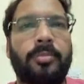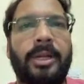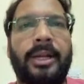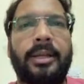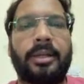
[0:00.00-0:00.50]

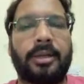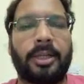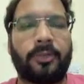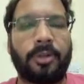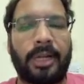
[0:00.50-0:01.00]
And
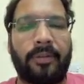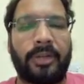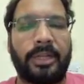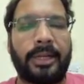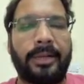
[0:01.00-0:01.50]
if you have
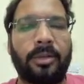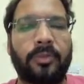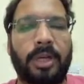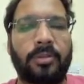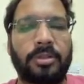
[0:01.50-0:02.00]
any kind of
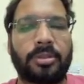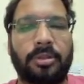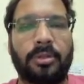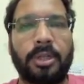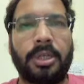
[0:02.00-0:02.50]
doubt,
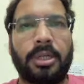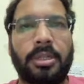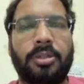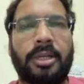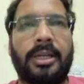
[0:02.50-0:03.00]
so
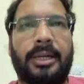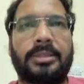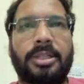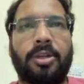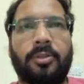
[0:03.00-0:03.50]
you can
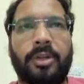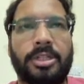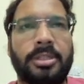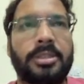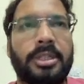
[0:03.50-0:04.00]
ask your
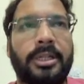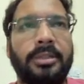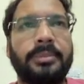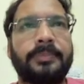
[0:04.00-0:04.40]
questions there.